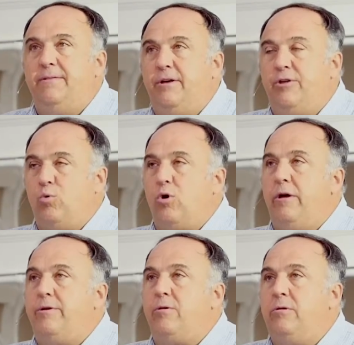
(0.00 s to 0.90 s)
there were
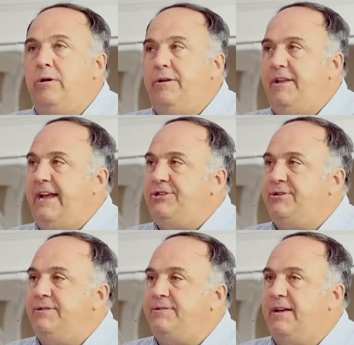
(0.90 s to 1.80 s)
other
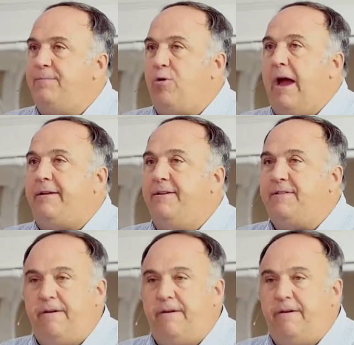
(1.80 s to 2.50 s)
nations that practiced